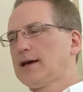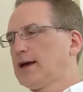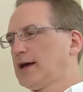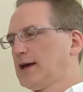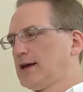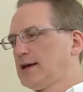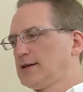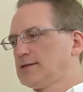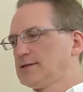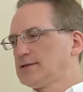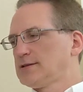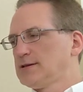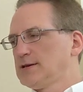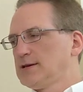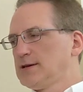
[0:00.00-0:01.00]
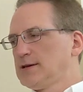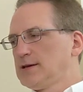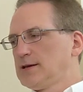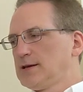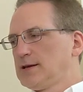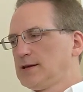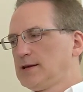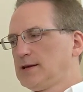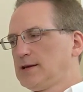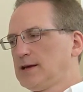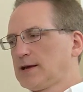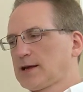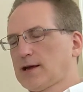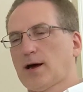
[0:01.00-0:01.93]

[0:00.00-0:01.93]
And it